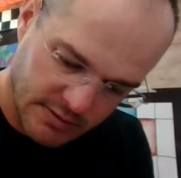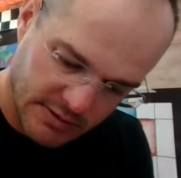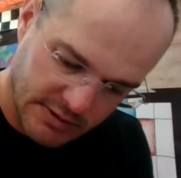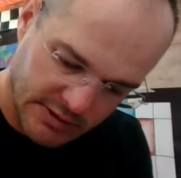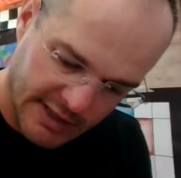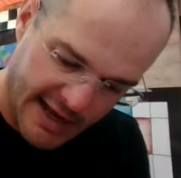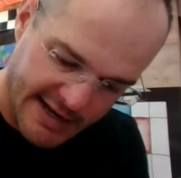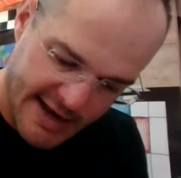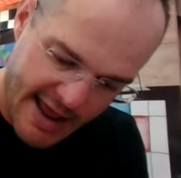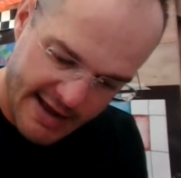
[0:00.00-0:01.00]
slight
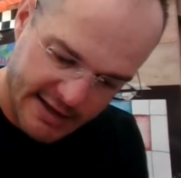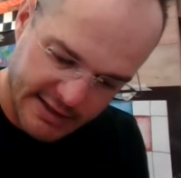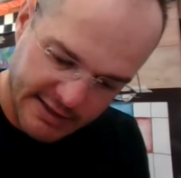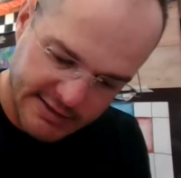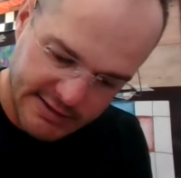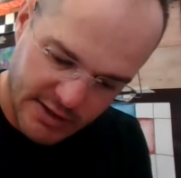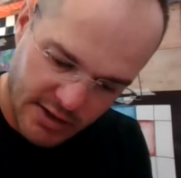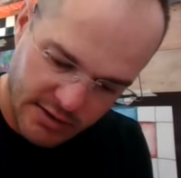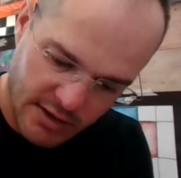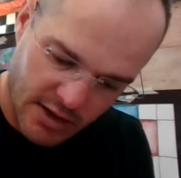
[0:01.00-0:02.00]
neck and his
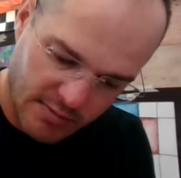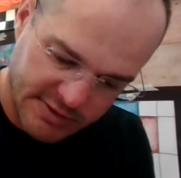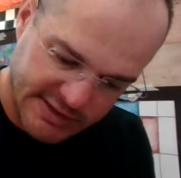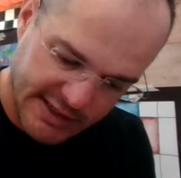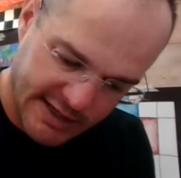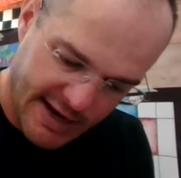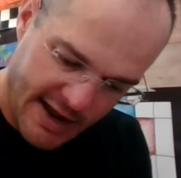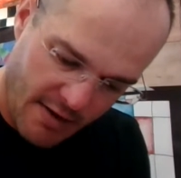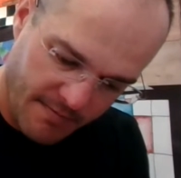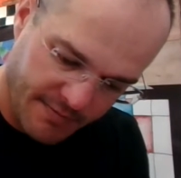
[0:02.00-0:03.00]
arms sticking
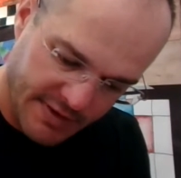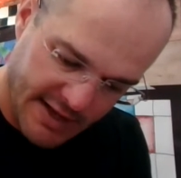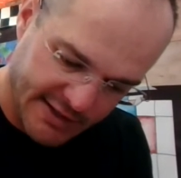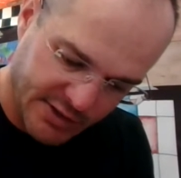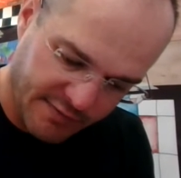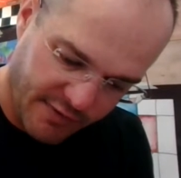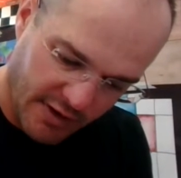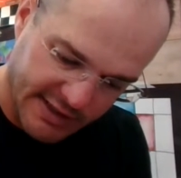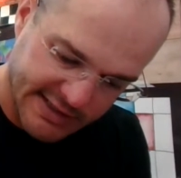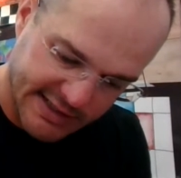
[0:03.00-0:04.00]
out, not too far
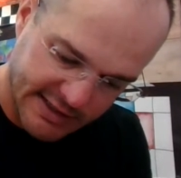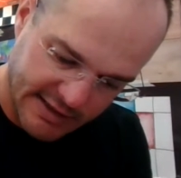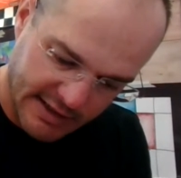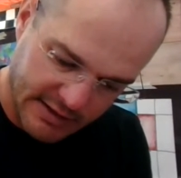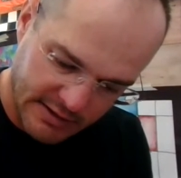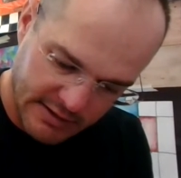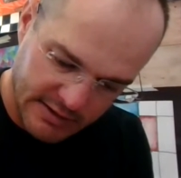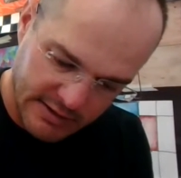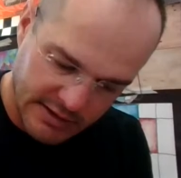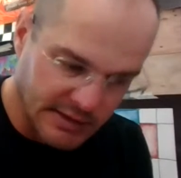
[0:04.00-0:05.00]
because I need to
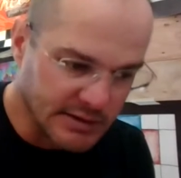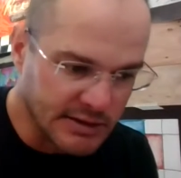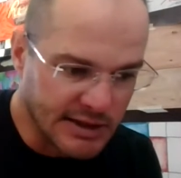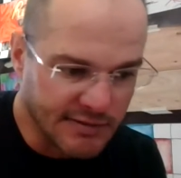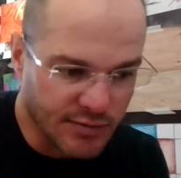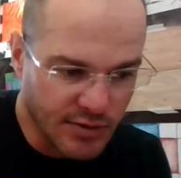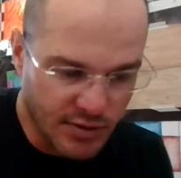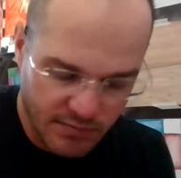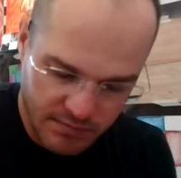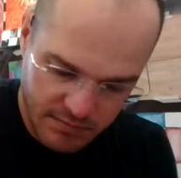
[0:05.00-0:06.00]
leave
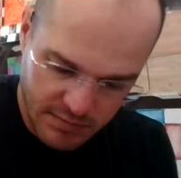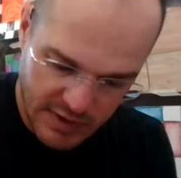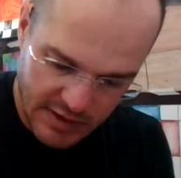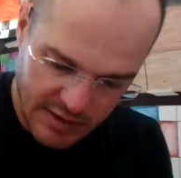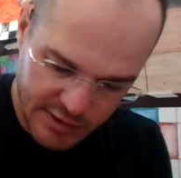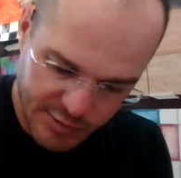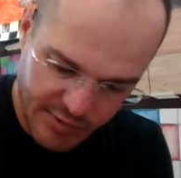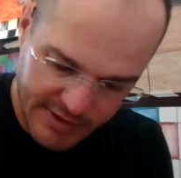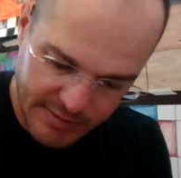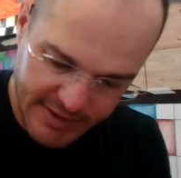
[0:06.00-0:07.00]
room, and then just
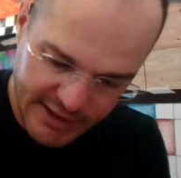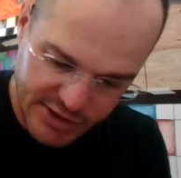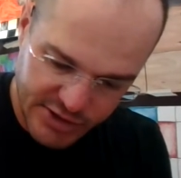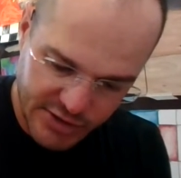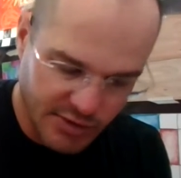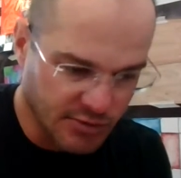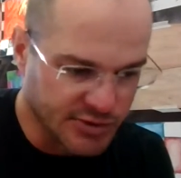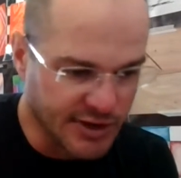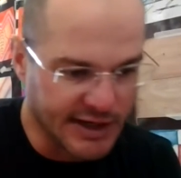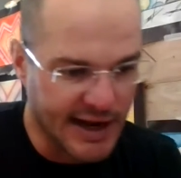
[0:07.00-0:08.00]
make his shirt go
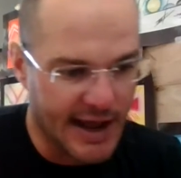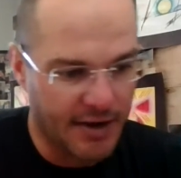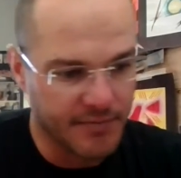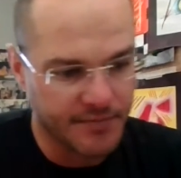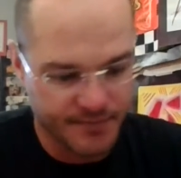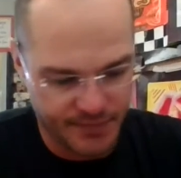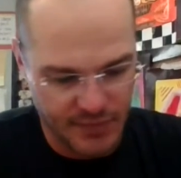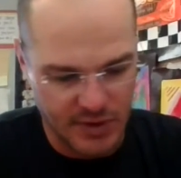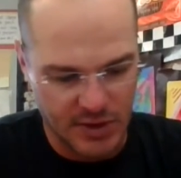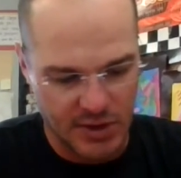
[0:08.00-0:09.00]
straight down.
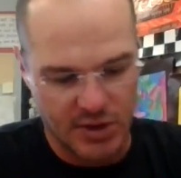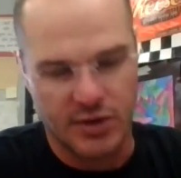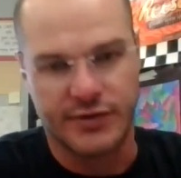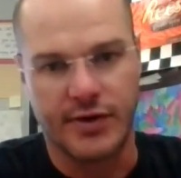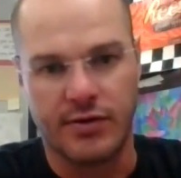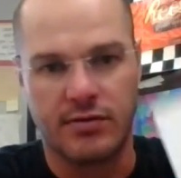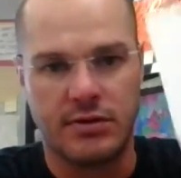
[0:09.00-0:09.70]
So